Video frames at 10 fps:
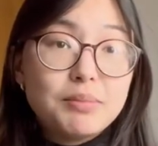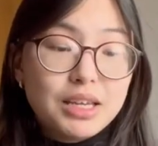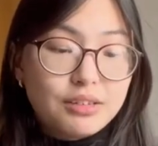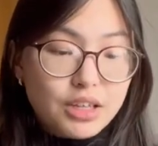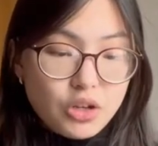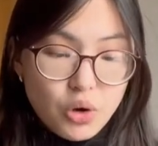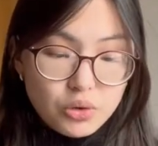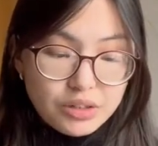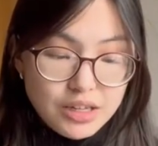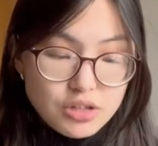because it
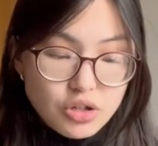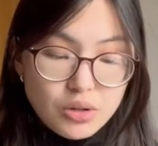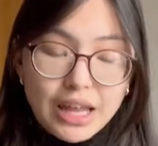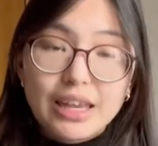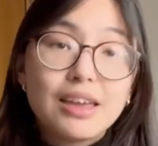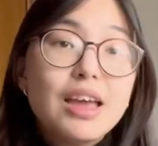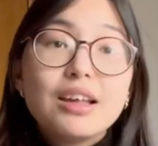goes into like